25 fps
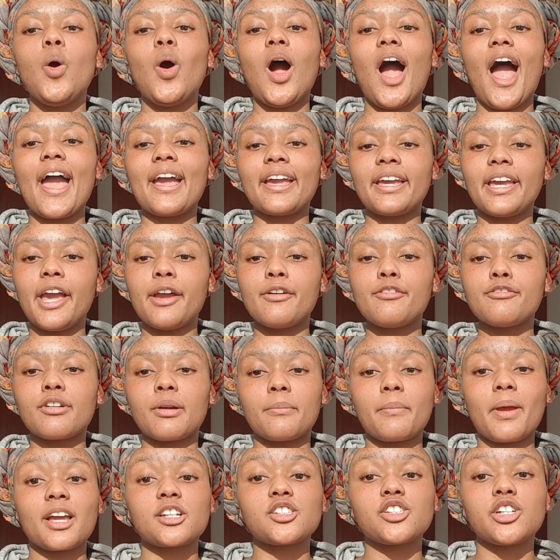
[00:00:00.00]
I came
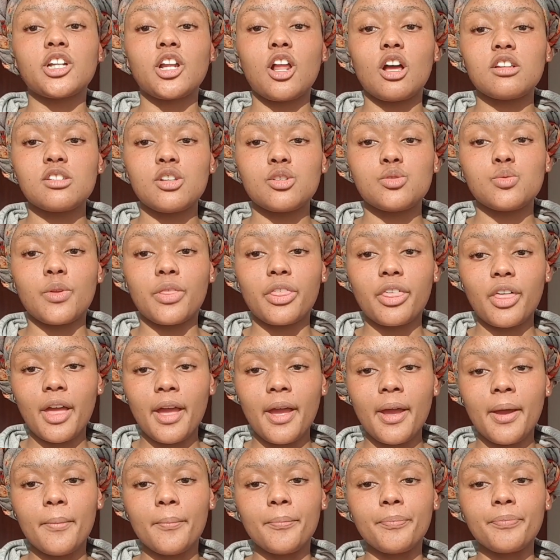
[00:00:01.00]
from extra classes with
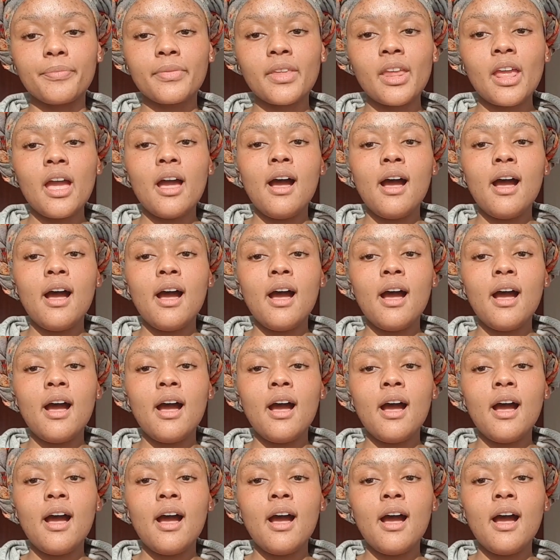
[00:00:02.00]
him,